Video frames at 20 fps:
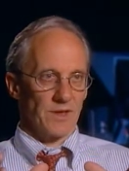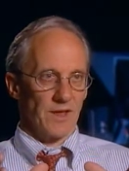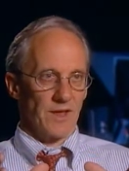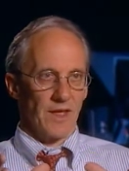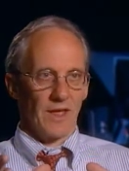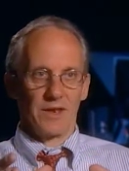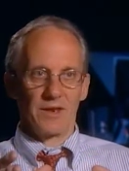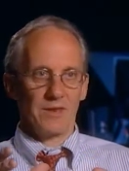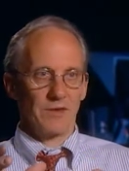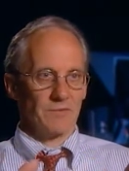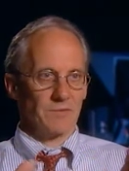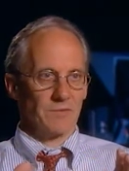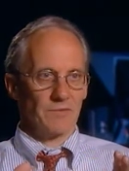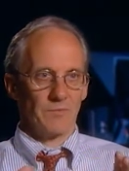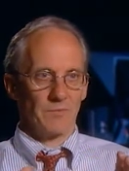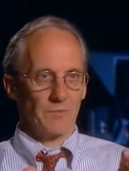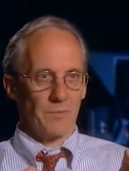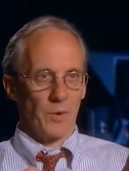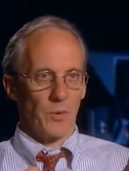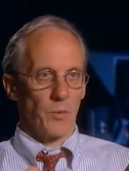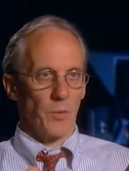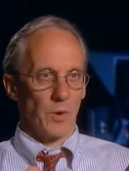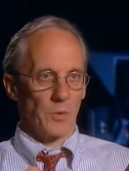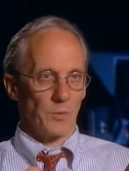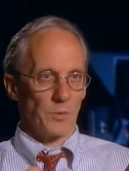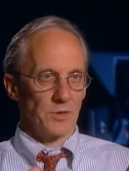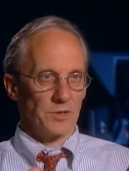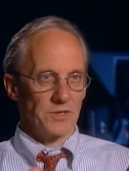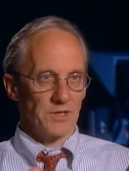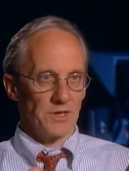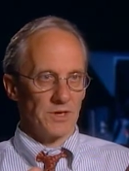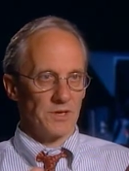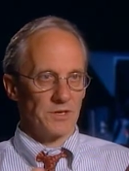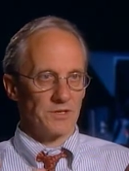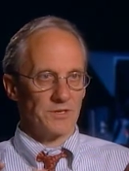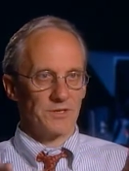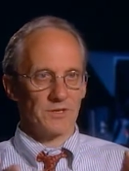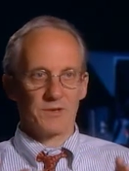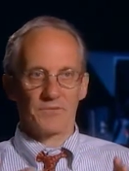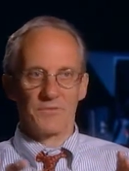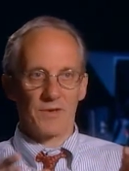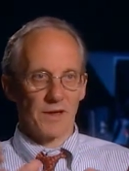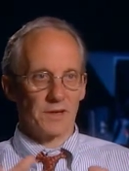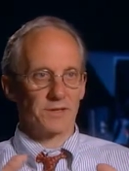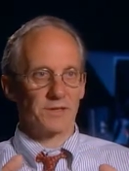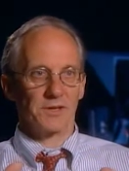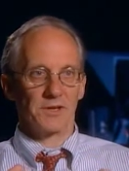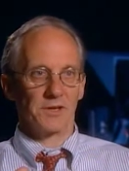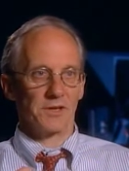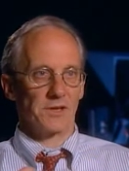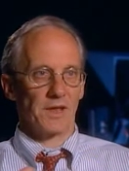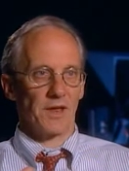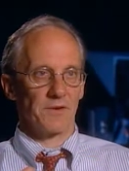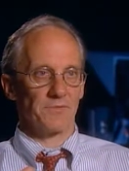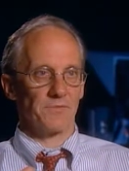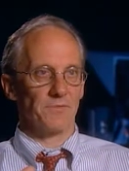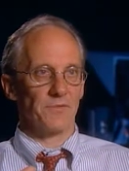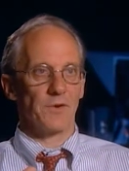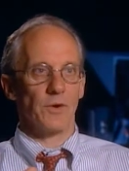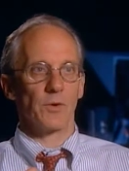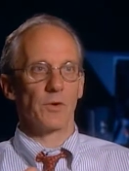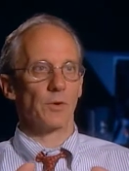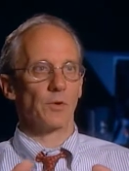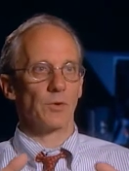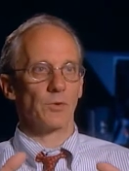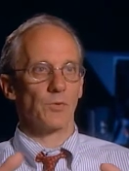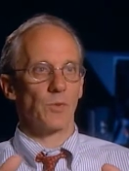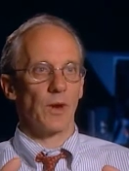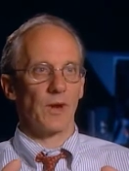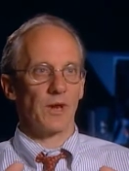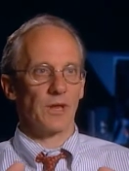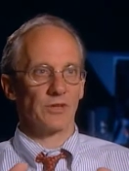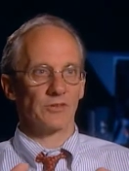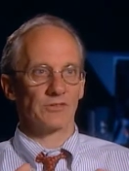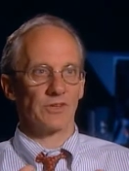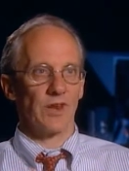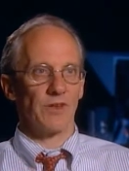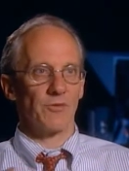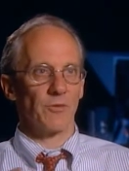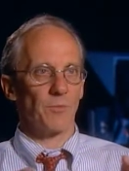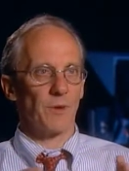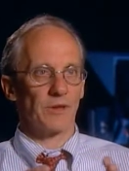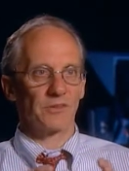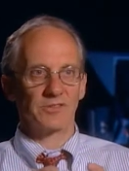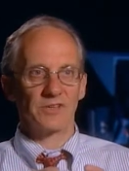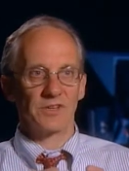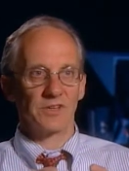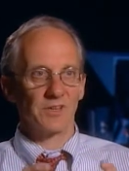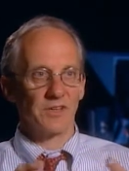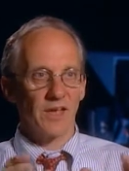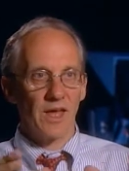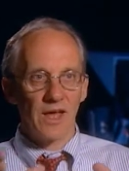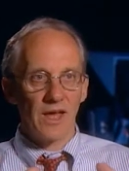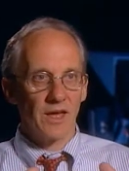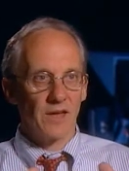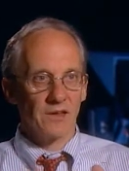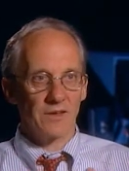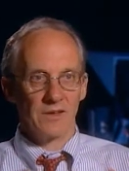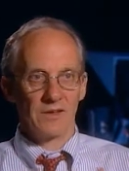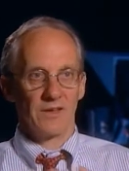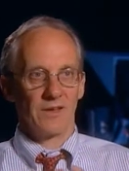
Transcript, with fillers: And, but when we did it, in fact, it got very good ratings and everybody said, God,